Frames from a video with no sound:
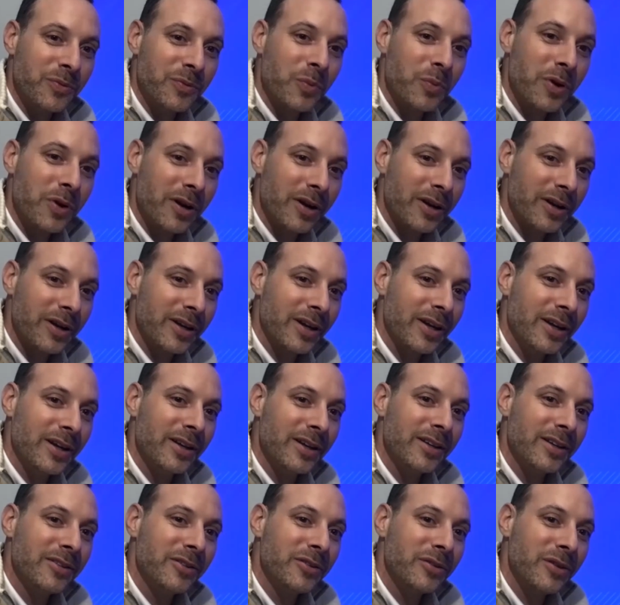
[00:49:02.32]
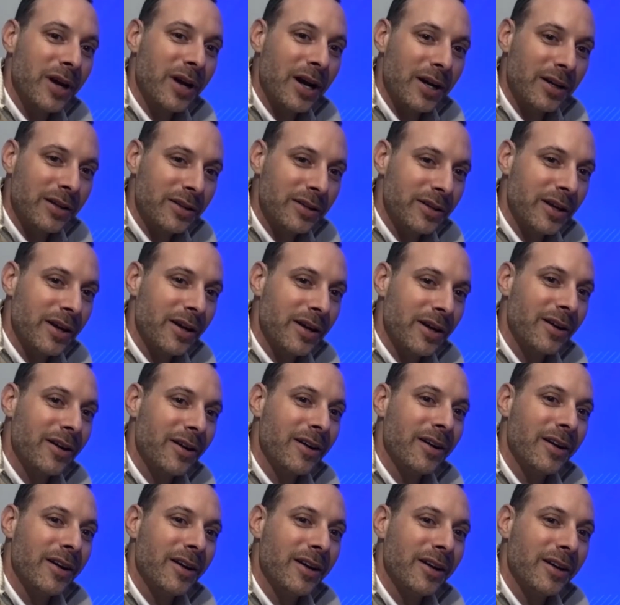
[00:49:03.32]
work and trial and
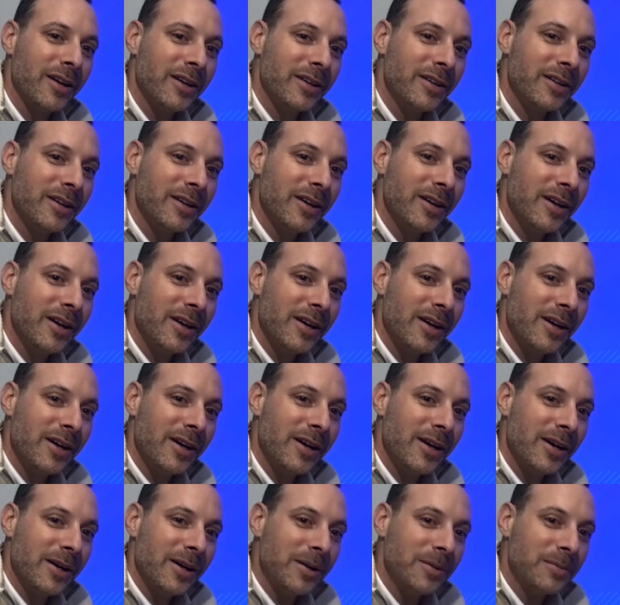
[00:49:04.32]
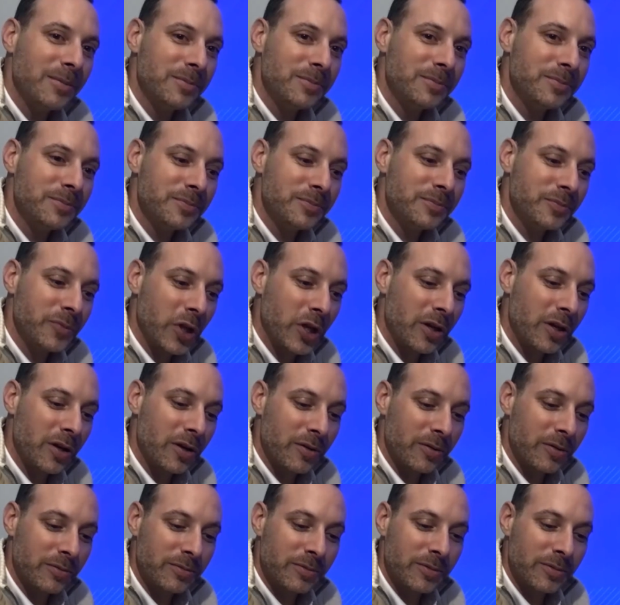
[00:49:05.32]
error. And, you
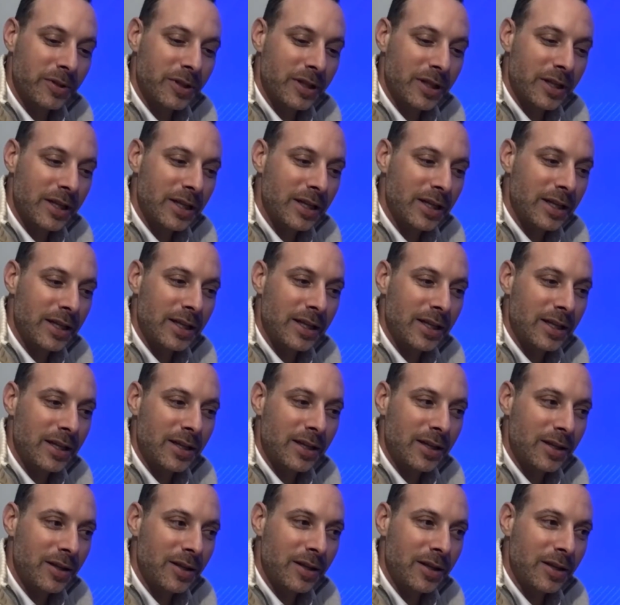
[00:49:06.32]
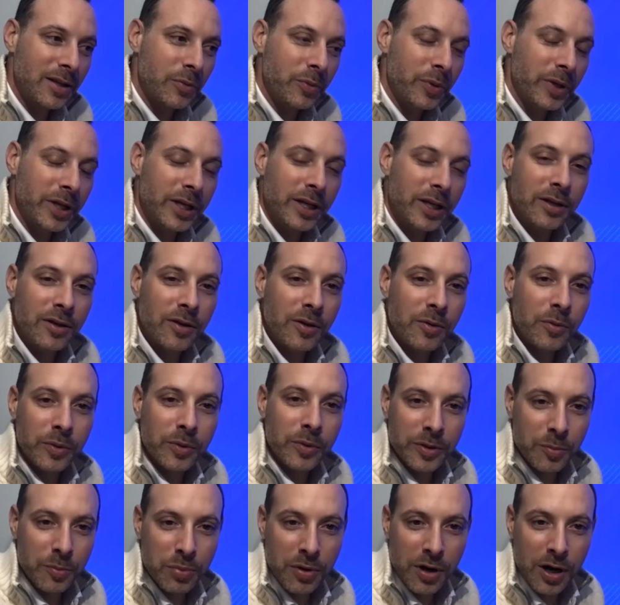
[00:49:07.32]
know, we didn't know what
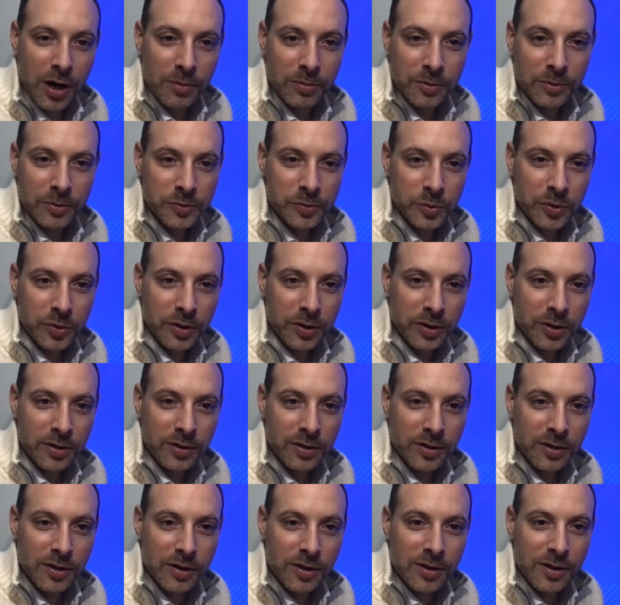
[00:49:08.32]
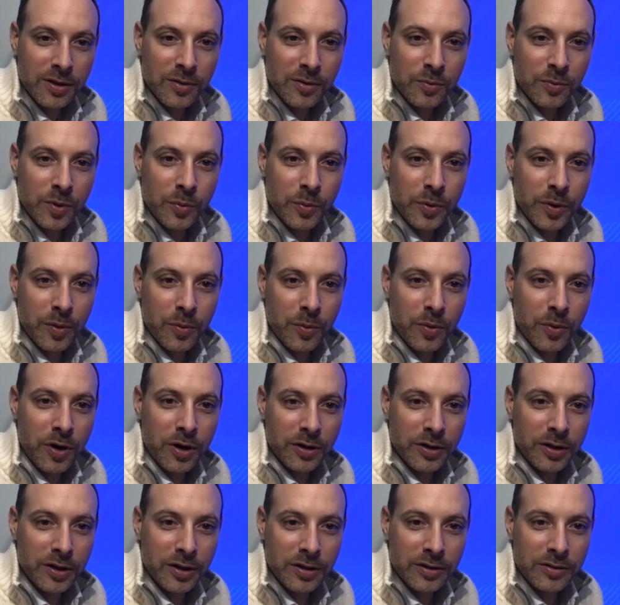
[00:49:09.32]
the problems were when we were
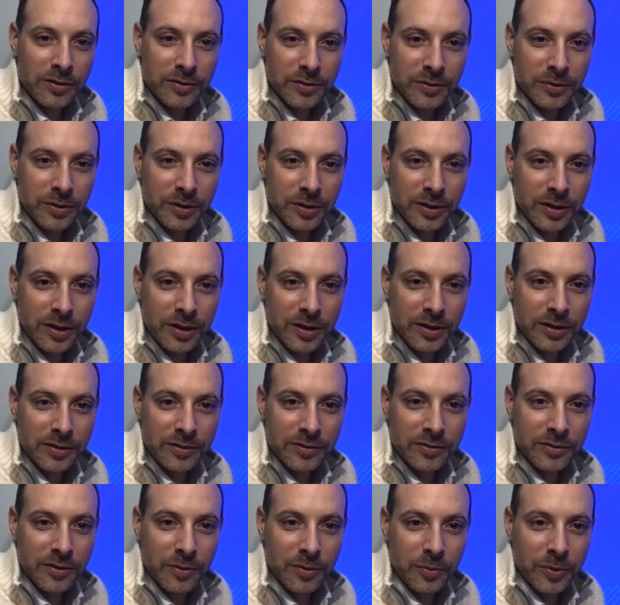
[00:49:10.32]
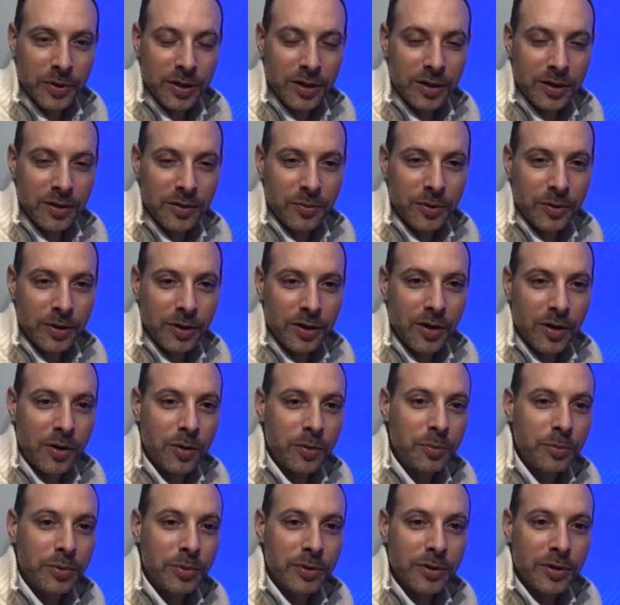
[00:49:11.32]
walking into it. And so we
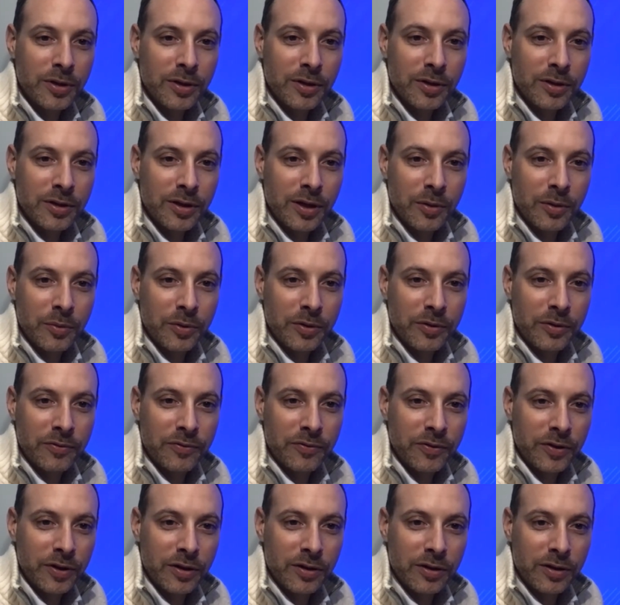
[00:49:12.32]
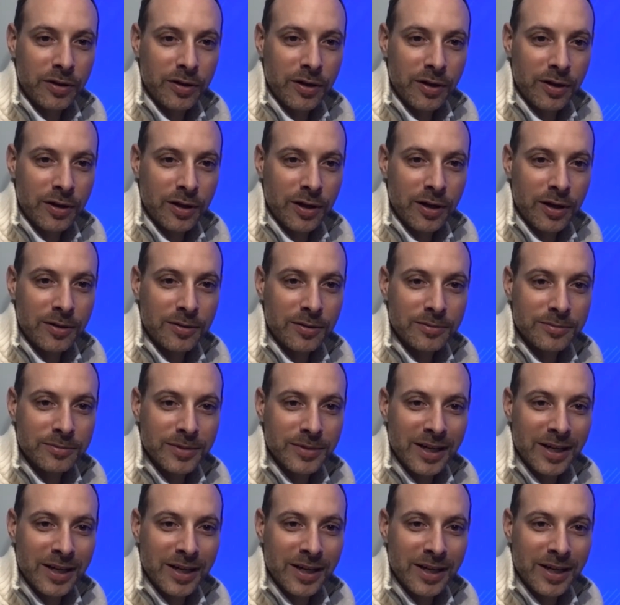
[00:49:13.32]
hope that we figured it all out.